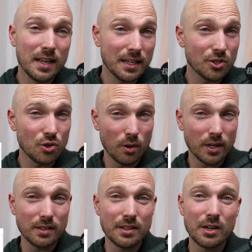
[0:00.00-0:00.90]

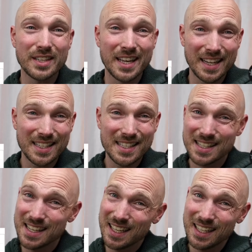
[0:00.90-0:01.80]
Historically, though, that
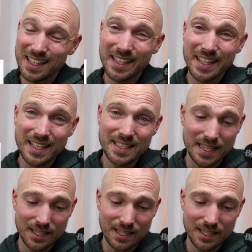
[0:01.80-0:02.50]
still is,